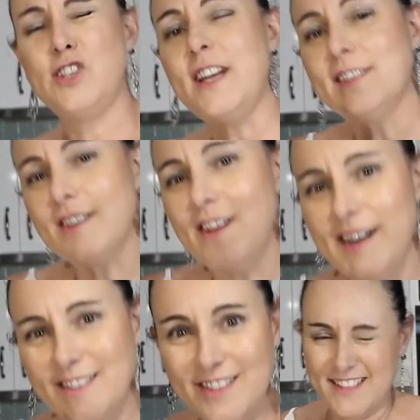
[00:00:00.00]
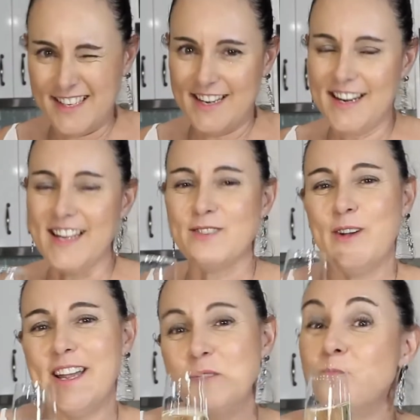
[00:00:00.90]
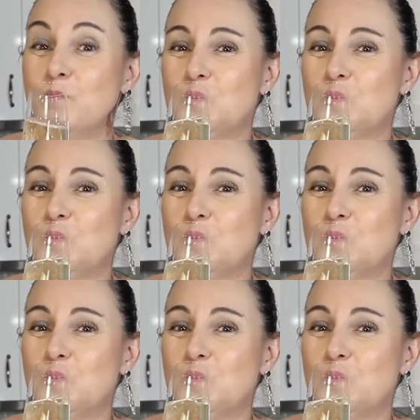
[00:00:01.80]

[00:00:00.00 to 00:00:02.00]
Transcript: Cheers, guys. See you next week.